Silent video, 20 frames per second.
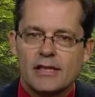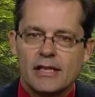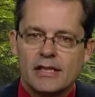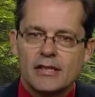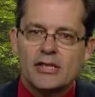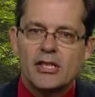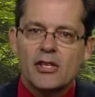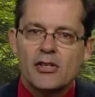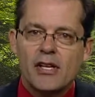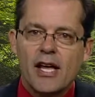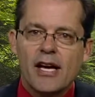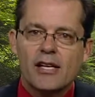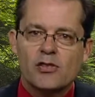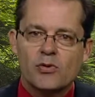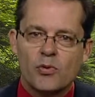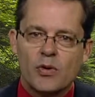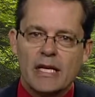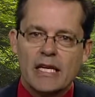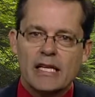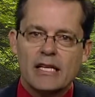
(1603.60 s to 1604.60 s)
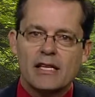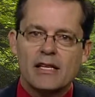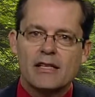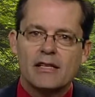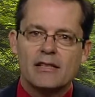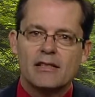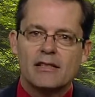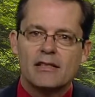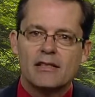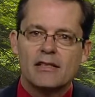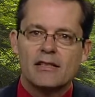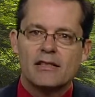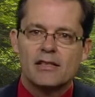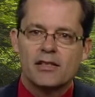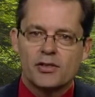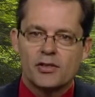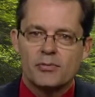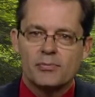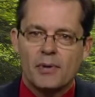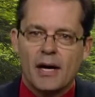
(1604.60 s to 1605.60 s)
Until next week,
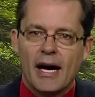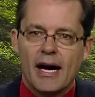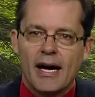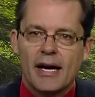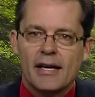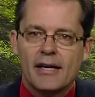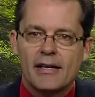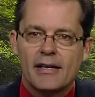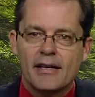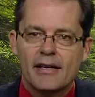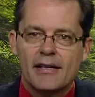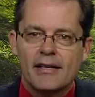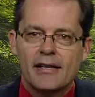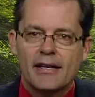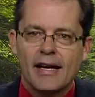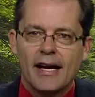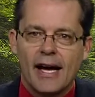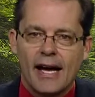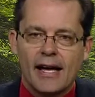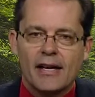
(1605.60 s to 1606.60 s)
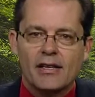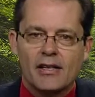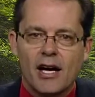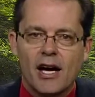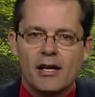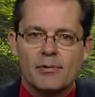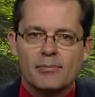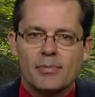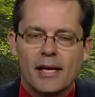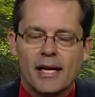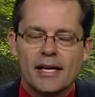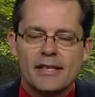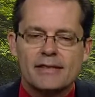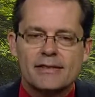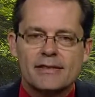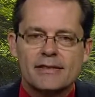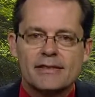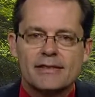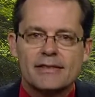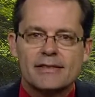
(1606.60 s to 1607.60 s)
goodbye and God
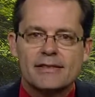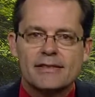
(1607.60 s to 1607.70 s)
bless.